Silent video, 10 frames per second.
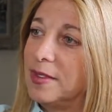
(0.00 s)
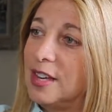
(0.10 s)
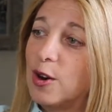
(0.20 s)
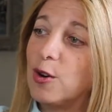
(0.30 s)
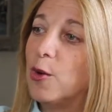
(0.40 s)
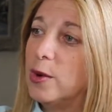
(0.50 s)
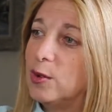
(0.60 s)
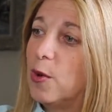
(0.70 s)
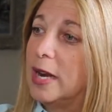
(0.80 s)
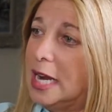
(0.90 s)
you don't
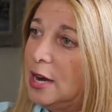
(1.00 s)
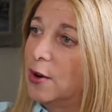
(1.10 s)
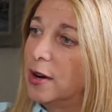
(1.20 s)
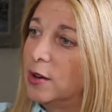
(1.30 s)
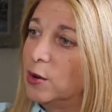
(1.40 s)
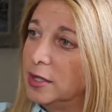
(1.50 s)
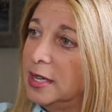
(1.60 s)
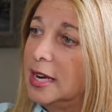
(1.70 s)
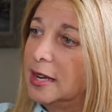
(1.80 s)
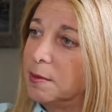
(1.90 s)
always want to hear it or
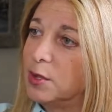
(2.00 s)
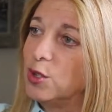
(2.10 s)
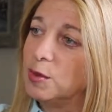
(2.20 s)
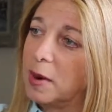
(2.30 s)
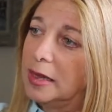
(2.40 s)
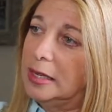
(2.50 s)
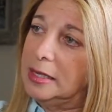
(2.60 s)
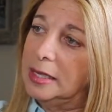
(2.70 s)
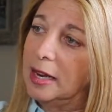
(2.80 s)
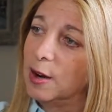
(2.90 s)
see it, but just by
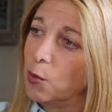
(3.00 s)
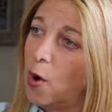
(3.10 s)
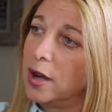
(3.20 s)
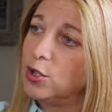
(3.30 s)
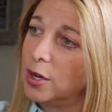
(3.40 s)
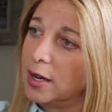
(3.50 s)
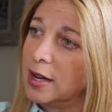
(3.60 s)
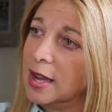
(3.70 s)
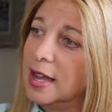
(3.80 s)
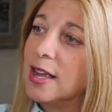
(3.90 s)
listening and
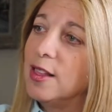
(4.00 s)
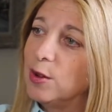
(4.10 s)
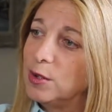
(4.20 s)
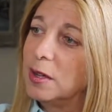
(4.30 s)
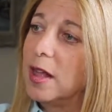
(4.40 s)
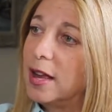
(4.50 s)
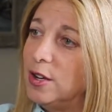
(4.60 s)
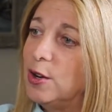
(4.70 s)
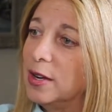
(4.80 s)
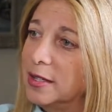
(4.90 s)
watching, there's a
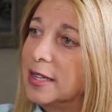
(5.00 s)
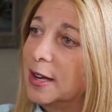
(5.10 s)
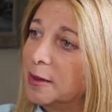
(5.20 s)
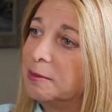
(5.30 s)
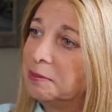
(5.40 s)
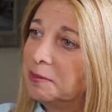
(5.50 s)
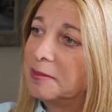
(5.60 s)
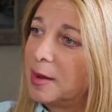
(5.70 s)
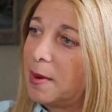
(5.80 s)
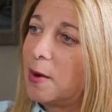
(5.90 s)
lot you can tell
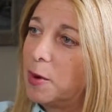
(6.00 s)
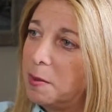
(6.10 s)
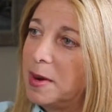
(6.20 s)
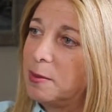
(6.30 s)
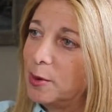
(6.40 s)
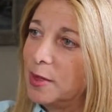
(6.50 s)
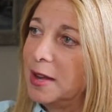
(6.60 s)
about what people are